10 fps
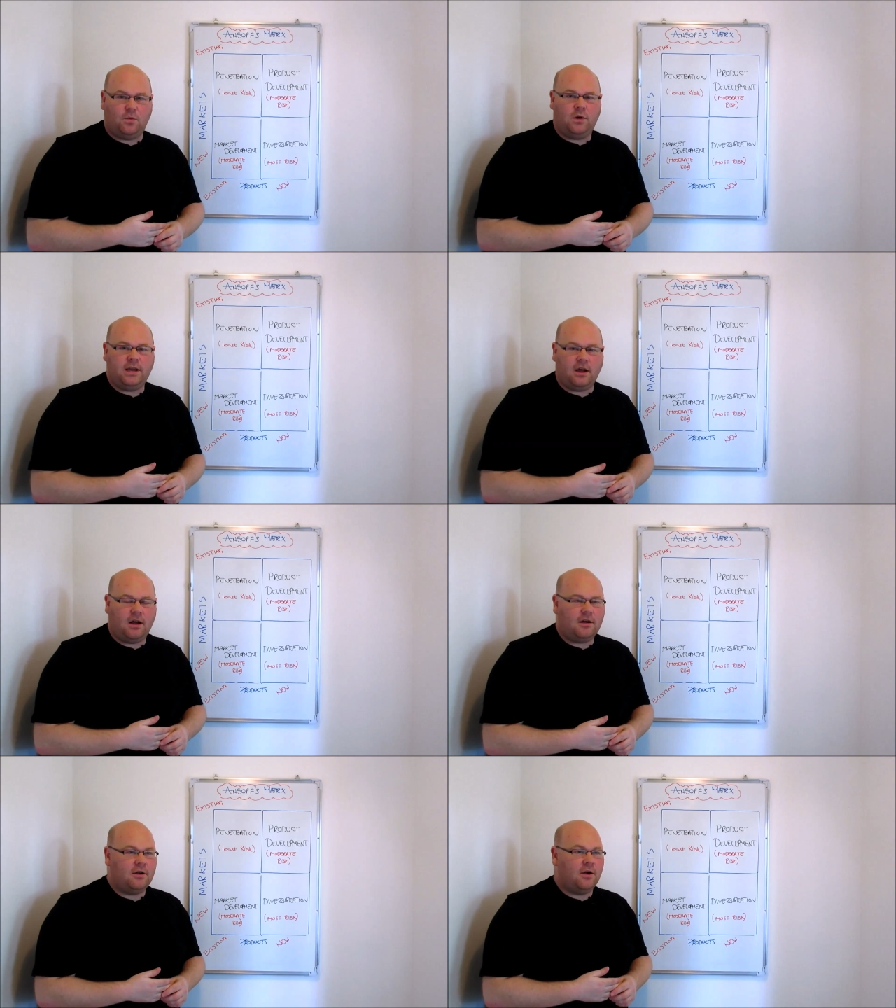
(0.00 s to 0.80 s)
we
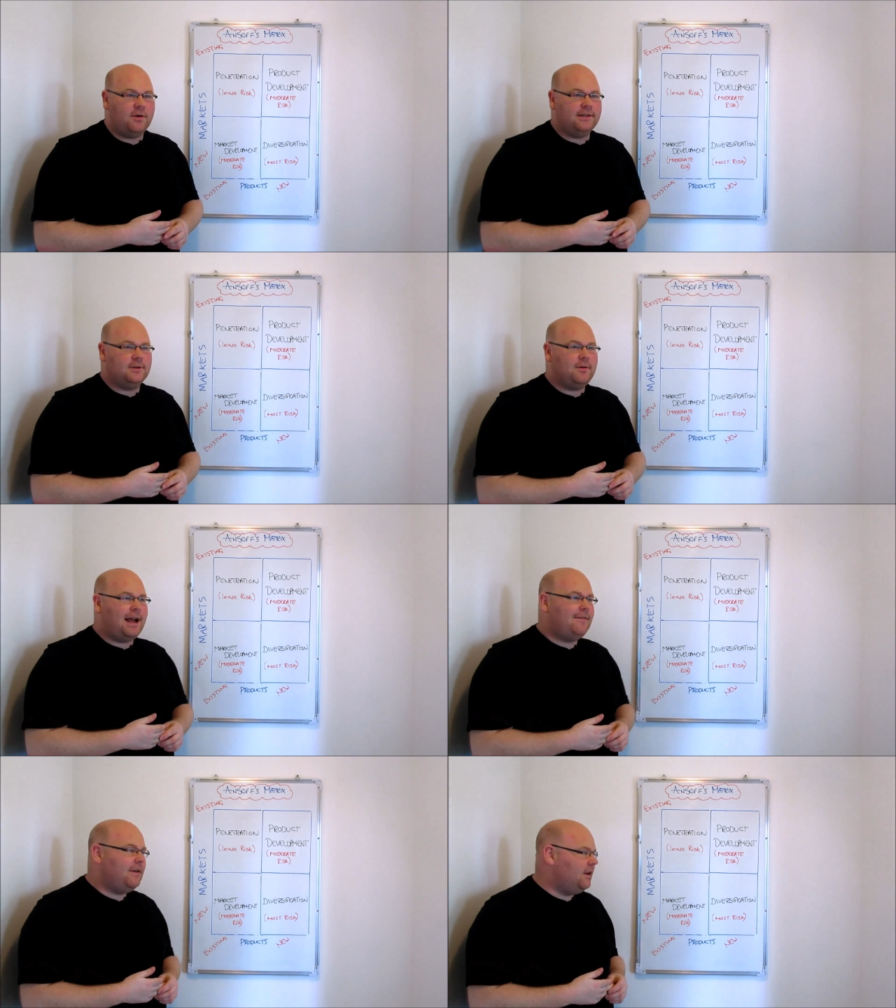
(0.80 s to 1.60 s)
are going to
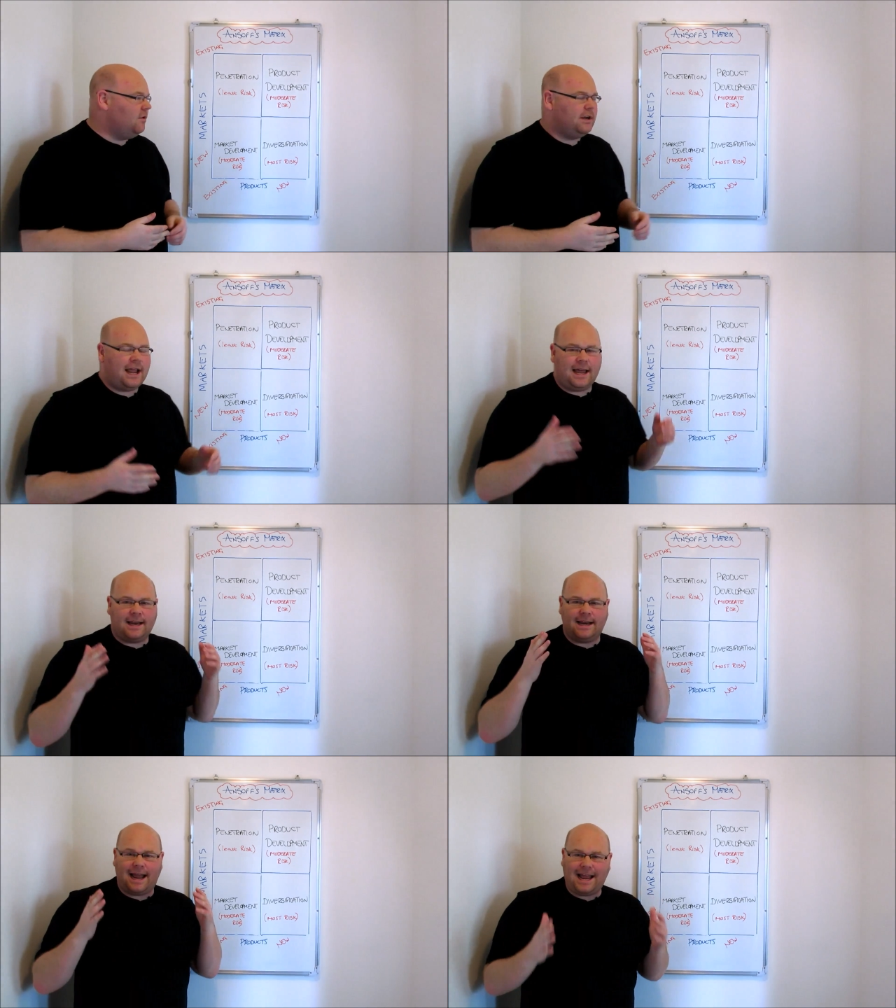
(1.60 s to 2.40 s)
have a look at
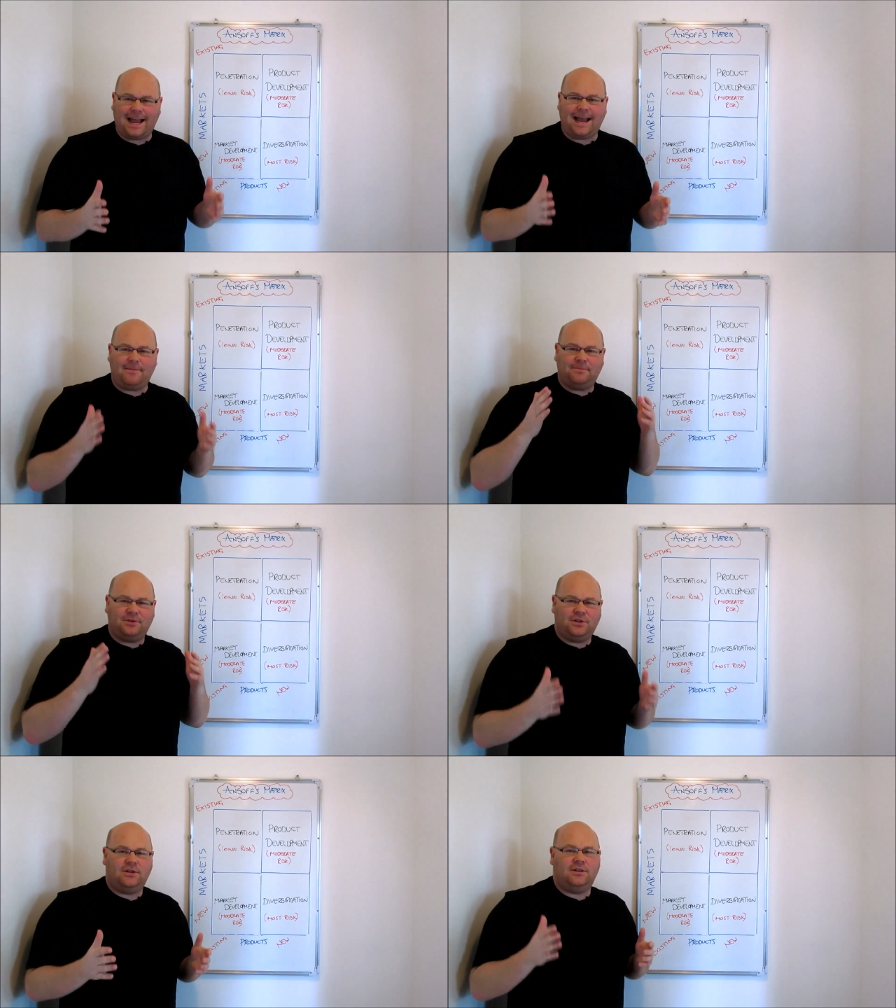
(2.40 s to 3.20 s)
an
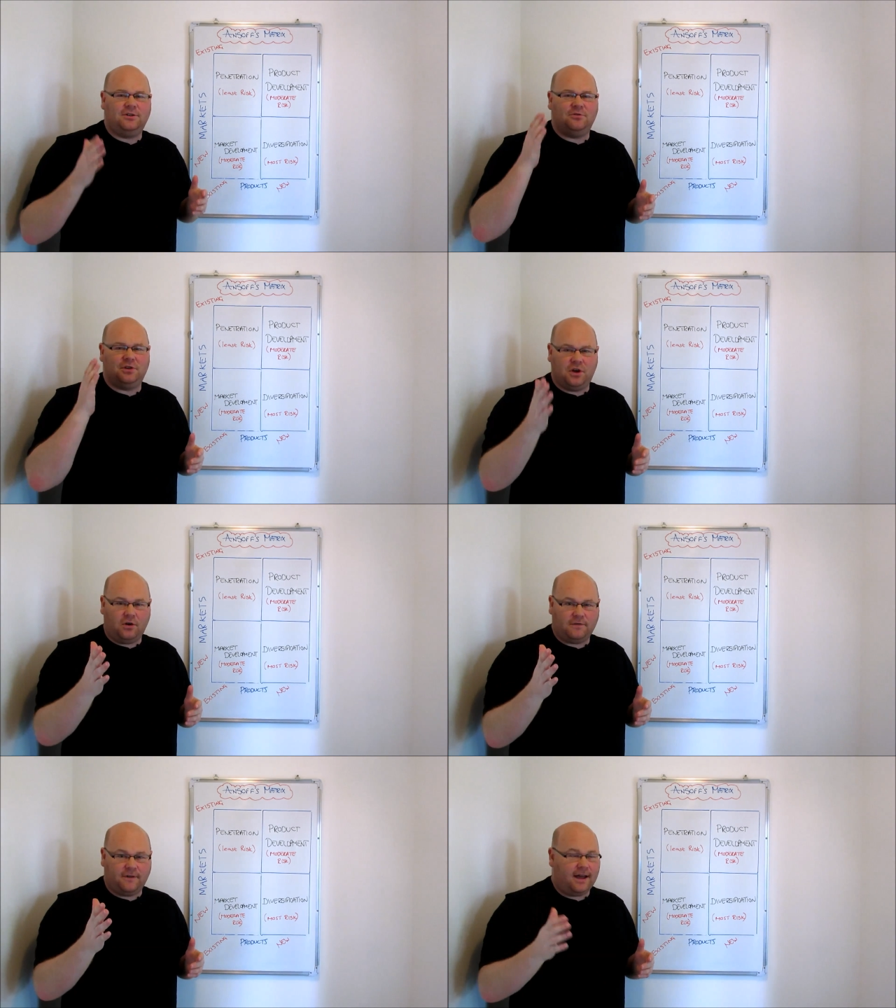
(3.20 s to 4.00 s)
absolute
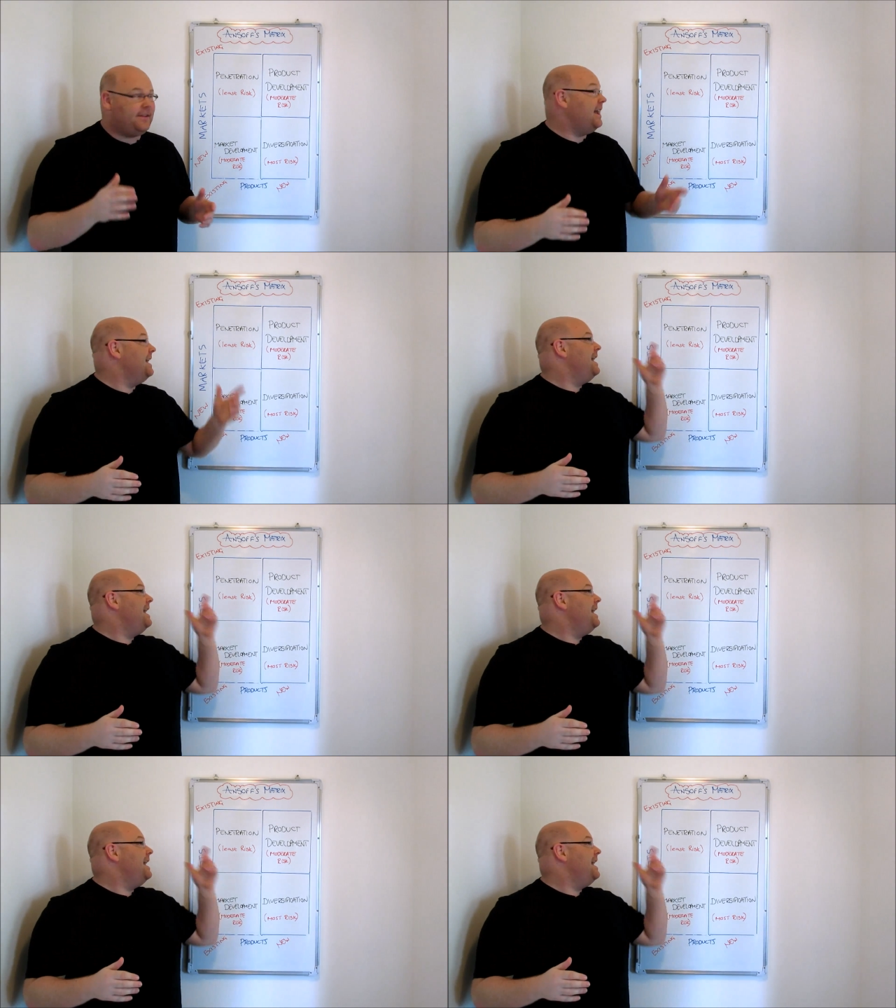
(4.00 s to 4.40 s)
godfather.